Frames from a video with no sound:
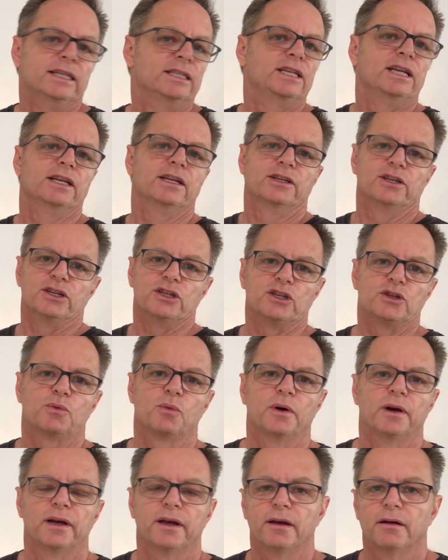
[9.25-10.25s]

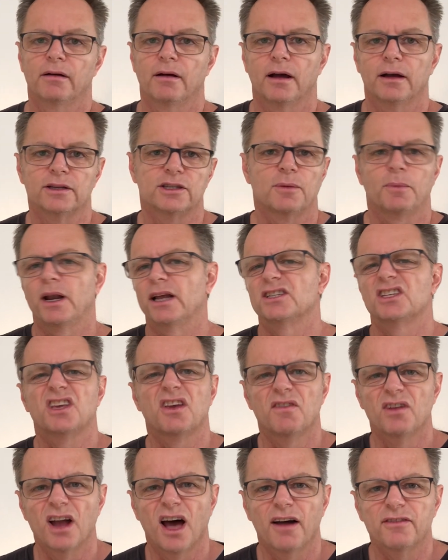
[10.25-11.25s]
dinners where someone has
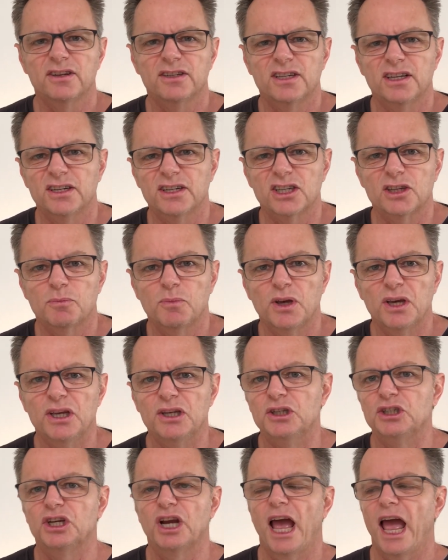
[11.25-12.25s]
to give an after dinner
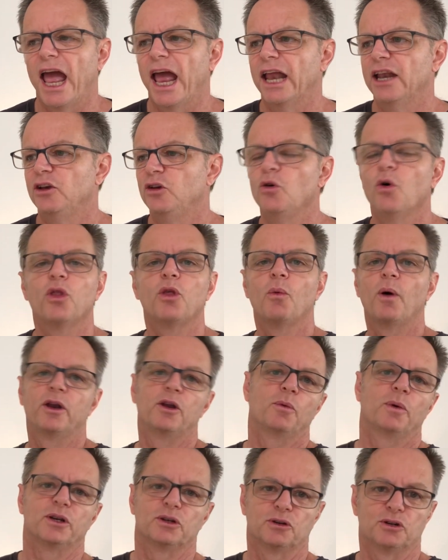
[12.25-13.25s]
speech and you're the
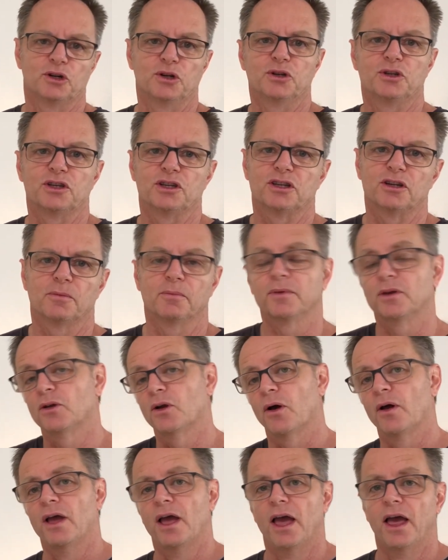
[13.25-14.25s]
one who introduces them.
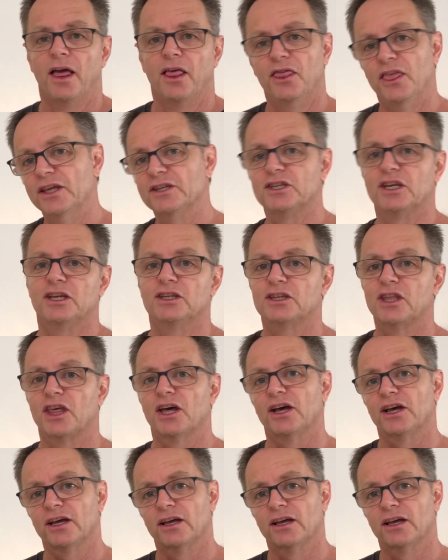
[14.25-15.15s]
This is